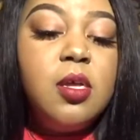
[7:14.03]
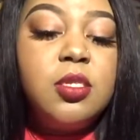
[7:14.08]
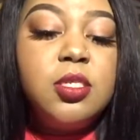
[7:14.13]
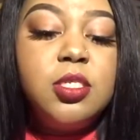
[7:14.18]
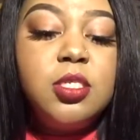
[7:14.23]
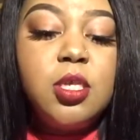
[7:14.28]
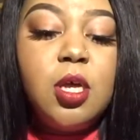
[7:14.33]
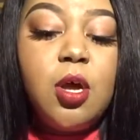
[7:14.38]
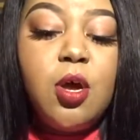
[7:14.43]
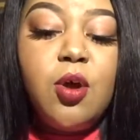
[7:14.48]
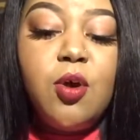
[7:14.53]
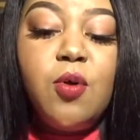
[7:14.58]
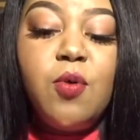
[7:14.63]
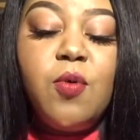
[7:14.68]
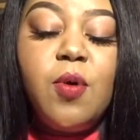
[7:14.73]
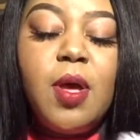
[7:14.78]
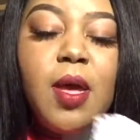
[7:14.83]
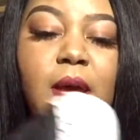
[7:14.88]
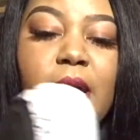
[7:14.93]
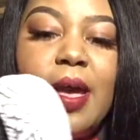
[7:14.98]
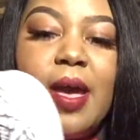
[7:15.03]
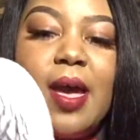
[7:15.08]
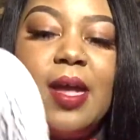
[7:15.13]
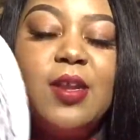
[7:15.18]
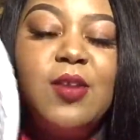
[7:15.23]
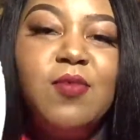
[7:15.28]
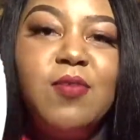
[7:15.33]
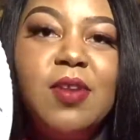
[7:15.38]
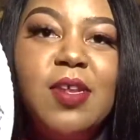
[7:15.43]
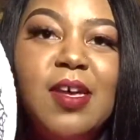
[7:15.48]
So I
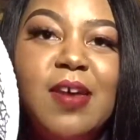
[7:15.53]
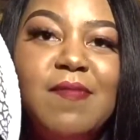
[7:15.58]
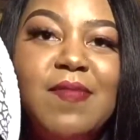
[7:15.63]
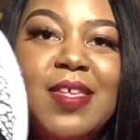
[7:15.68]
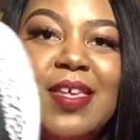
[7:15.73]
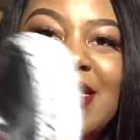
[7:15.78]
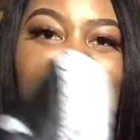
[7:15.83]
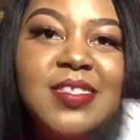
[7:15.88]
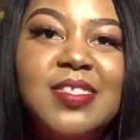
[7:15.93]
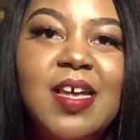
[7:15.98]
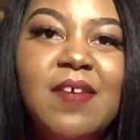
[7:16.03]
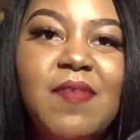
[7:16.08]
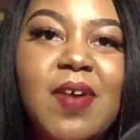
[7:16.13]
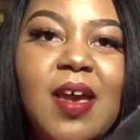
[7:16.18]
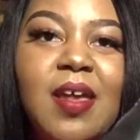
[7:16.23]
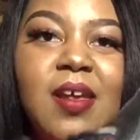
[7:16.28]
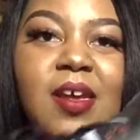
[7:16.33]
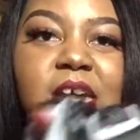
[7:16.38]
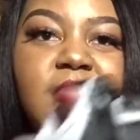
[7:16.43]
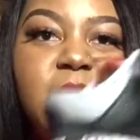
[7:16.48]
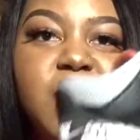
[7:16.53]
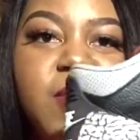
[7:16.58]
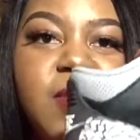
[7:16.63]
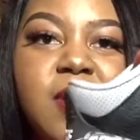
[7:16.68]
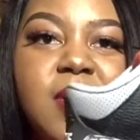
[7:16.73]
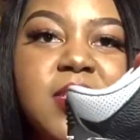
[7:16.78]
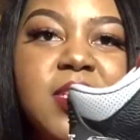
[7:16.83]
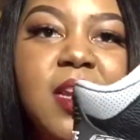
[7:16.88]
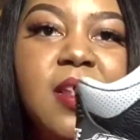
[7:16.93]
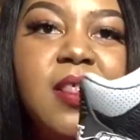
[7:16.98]
do love these. I've gotten a couple
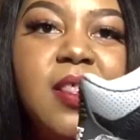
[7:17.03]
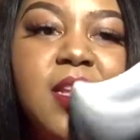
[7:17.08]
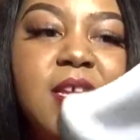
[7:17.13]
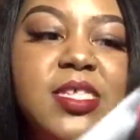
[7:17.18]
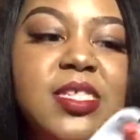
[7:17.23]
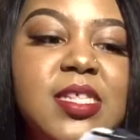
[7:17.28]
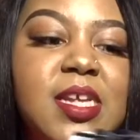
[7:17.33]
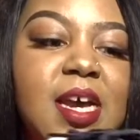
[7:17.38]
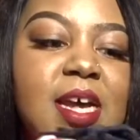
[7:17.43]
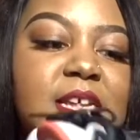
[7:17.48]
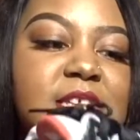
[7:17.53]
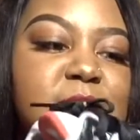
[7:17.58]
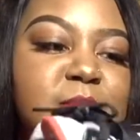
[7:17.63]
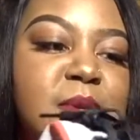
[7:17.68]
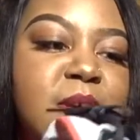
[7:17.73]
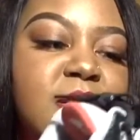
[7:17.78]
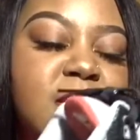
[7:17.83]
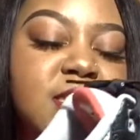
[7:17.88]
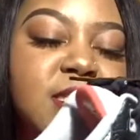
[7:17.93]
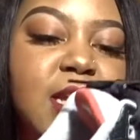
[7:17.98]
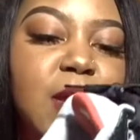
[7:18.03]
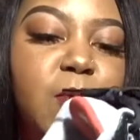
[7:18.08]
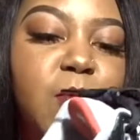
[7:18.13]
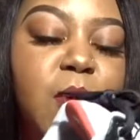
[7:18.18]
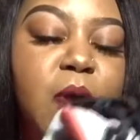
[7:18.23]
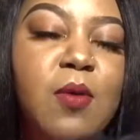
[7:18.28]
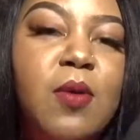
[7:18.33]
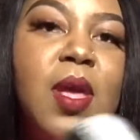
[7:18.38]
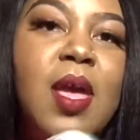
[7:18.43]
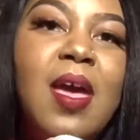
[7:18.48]
wears out of these, not as many as I
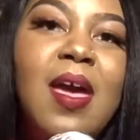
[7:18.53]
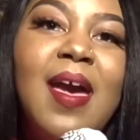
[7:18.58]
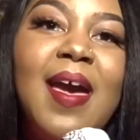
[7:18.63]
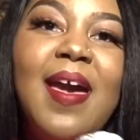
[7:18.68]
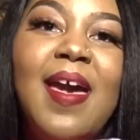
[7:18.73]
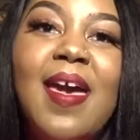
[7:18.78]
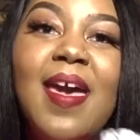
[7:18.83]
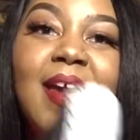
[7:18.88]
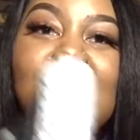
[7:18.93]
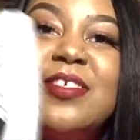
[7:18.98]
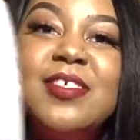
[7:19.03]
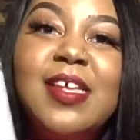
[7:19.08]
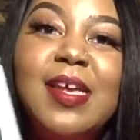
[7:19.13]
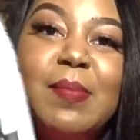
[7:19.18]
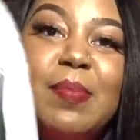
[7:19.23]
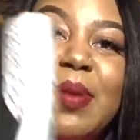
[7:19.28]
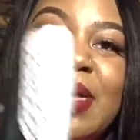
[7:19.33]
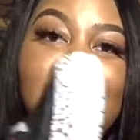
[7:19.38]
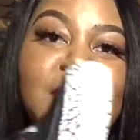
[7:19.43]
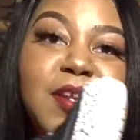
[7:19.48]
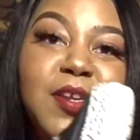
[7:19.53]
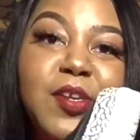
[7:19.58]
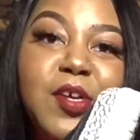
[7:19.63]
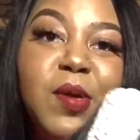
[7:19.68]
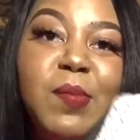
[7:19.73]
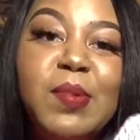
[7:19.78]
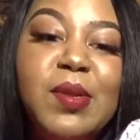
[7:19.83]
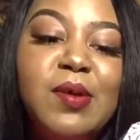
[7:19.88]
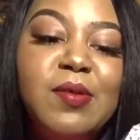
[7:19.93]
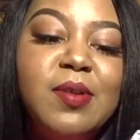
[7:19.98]
want. I actually had planned to
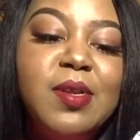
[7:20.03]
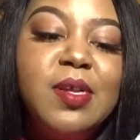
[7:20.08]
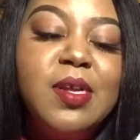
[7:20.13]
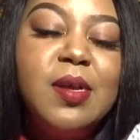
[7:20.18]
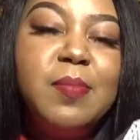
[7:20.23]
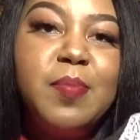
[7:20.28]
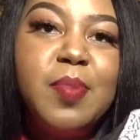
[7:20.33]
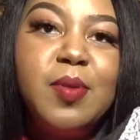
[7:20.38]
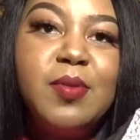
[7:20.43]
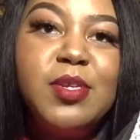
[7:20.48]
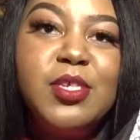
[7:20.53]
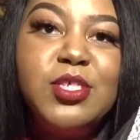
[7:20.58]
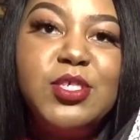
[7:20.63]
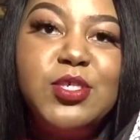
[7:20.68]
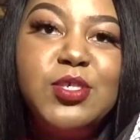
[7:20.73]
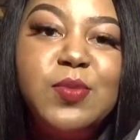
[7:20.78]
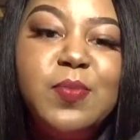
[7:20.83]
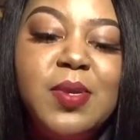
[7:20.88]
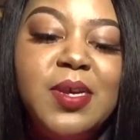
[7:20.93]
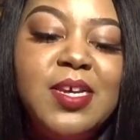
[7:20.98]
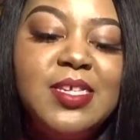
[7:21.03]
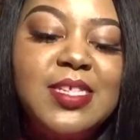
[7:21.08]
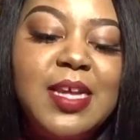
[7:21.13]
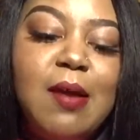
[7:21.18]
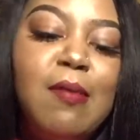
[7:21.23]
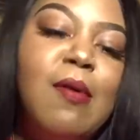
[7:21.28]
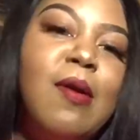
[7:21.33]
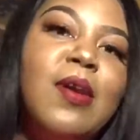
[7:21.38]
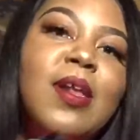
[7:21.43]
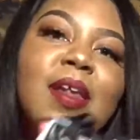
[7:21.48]
double on up on this shoe, because I
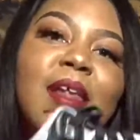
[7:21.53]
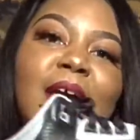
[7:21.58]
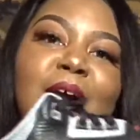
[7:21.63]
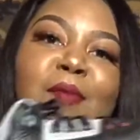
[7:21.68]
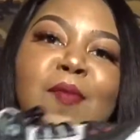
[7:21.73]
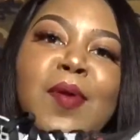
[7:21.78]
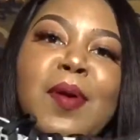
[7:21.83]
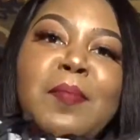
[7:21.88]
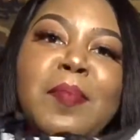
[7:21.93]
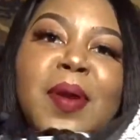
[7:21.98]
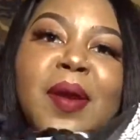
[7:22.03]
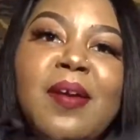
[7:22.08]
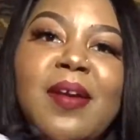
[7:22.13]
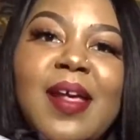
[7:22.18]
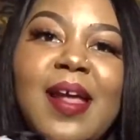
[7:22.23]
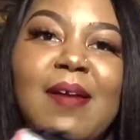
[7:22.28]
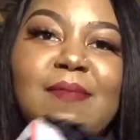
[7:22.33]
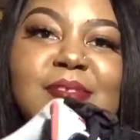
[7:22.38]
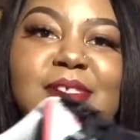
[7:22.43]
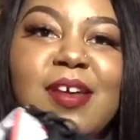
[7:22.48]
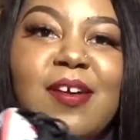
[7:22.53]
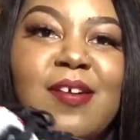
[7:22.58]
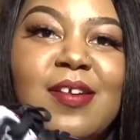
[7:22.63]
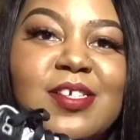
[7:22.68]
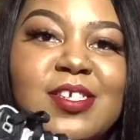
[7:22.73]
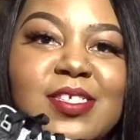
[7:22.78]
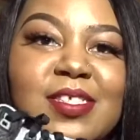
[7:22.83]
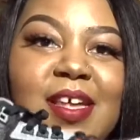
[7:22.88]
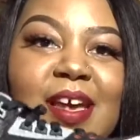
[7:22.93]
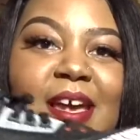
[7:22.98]
wanted like one pair that I was gonna
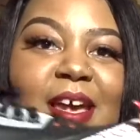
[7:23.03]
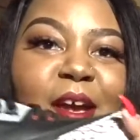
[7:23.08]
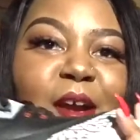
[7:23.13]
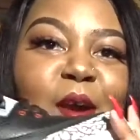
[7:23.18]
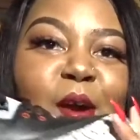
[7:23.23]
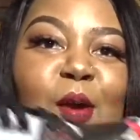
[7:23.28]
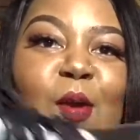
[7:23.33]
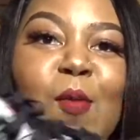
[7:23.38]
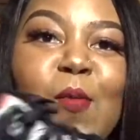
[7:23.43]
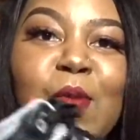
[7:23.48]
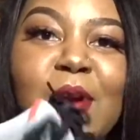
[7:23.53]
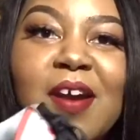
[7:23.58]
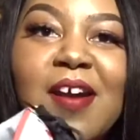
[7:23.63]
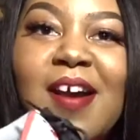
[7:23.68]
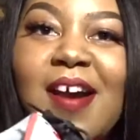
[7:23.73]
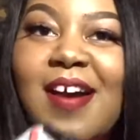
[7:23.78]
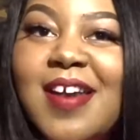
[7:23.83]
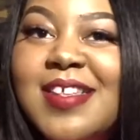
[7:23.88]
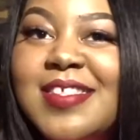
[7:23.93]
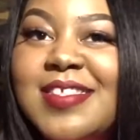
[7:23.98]
just like wear all the